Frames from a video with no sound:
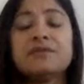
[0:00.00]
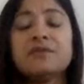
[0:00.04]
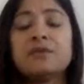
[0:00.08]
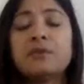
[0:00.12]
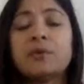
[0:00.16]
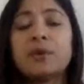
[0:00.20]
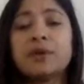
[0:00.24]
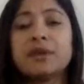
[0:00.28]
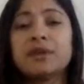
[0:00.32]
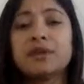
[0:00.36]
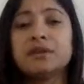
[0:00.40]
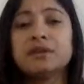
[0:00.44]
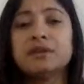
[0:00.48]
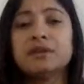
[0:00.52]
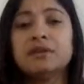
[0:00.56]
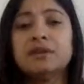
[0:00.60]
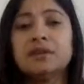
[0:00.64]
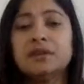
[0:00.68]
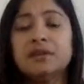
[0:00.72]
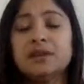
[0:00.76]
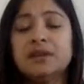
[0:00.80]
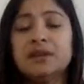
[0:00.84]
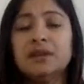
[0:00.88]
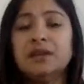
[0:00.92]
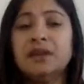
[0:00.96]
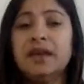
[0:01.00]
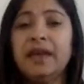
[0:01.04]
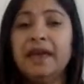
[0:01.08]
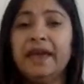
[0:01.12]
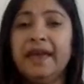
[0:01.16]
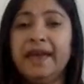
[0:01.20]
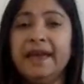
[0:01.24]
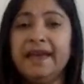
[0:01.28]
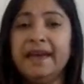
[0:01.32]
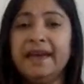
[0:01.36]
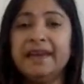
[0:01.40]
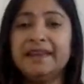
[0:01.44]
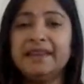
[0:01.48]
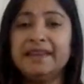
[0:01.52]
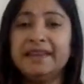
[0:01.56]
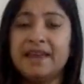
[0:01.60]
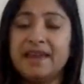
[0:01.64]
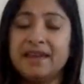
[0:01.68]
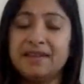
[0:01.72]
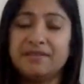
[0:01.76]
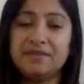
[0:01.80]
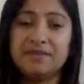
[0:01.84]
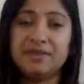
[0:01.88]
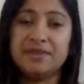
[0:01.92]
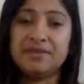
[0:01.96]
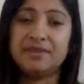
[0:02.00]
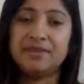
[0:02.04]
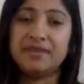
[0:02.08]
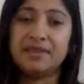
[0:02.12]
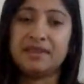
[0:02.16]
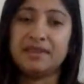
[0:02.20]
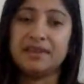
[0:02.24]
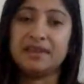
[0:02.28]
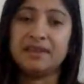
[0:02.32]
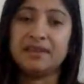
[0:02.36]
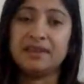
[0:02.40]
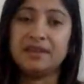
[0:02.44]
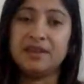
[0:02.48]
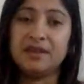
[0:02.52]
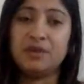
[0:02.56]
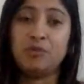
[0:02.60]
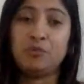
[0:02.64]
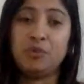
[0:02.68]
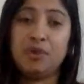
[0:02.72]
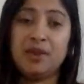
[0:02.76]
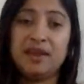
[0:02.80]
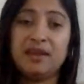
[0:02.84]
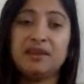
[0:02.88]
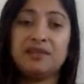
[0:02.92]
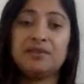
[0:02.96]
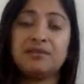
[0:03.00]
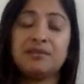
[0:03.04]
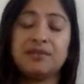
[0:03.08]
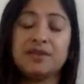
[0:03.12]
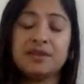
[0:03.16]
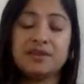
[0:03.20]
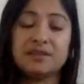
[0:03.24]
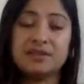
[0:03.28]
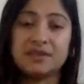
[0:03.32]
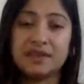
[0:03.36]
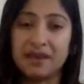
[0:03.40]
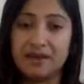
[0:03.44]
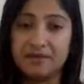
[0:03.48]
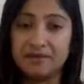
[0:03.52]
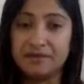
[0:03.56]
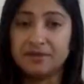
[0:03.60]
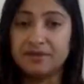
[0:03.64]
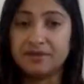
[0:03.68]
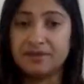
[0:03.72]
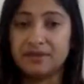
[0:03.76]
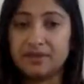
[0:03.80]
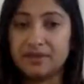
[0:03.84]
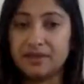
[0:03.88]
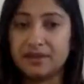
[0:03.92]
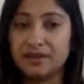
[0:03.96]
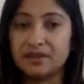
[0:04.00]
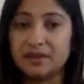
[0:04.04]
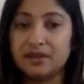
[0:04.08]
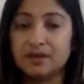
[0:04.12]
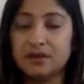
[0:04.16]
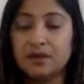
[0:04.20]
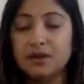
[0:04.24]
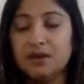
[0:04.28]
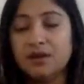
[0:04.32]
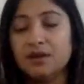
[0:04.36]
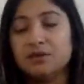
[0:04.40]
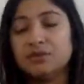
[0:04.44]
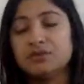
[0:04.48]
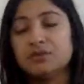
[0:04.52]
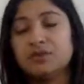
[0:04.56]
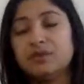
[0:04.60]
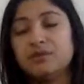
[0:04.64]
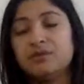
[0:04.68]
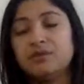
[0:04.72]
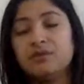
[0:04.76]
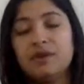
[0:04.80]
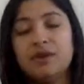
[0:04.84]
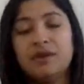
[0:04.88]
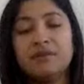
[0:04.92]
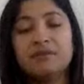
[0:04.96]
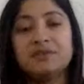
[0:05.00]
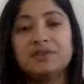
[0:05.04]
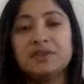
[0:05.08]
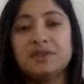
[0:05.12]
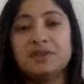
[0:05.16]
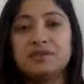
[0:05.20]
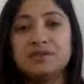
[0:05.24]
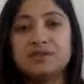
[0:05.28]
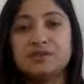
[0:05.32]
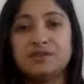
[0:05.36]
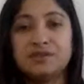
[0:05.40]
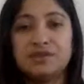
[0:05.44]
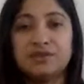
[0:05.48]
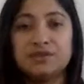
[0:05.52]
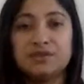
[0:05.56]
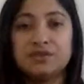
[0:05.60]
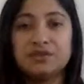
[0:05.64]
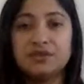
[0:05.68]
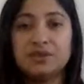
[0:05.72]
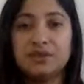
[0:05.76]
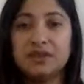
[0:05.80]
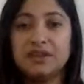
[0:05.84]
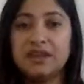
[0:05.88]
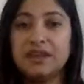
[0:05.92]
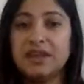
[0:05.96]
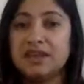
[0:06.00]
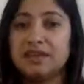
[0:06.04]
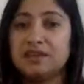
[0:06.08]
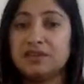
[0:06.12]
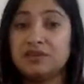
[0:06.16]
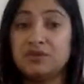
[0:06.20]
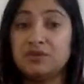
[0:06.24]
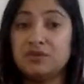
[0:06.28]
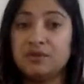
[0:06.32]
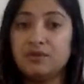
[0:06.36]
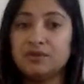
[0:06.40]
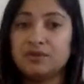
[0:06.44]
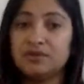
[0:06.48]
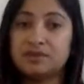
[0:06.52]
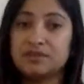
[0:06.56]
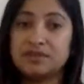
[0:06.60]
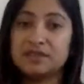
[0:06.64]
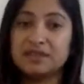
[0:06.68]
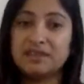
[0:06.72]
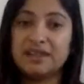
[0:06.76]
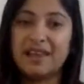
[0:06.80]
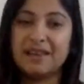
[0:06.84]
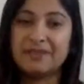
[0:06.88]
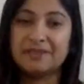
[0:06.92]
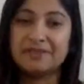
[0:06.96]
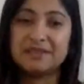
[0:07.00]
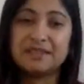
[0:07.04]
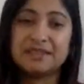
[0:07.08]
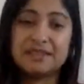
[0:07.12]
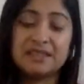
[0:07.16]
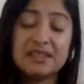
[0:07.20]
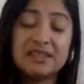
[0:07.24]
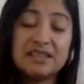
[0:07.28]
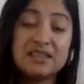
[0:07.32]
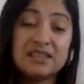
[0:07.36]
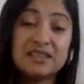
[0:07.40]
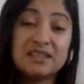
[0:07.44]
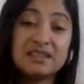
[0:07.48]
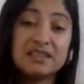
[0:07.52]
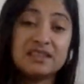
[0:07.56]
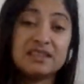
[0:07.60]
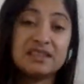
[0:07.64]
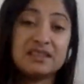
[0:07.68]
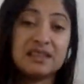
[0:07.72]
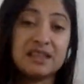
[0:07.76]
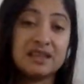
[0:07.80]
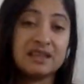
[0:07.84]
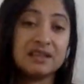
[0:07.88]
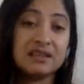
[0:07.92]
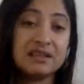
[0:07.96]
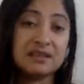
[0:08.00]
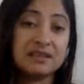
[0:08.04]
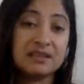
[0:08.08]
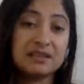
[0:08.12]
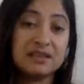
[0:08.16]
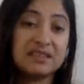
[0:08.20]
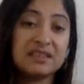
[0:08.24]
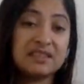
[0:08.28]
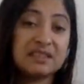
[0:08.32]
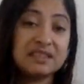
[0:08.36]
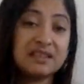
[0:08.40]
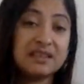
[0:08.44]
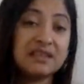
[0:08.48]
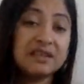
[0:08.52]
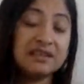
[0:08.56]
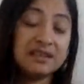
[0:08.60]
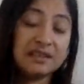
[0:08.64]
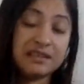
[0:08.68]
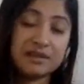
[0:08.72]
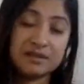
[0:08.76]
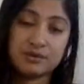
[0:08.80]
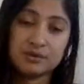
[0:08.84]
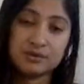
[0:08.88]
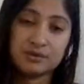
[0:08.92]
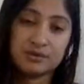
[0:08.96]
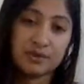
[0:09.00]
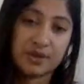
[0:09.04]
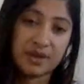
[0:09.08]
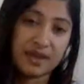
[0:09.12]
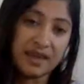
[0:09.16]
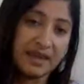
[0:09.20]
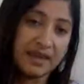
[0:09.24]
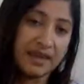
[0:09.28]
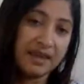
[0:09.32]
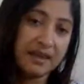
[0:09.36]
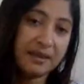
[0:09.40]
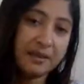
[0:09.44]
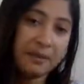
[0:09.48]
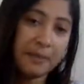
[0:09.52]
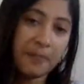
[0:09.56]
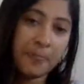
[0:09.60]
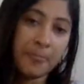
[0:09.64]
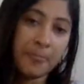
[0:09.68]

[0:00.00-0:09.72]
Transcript: organ and everything, your pancreas, everything. So if you have done surgery and you still have stitches and it still needs to heal,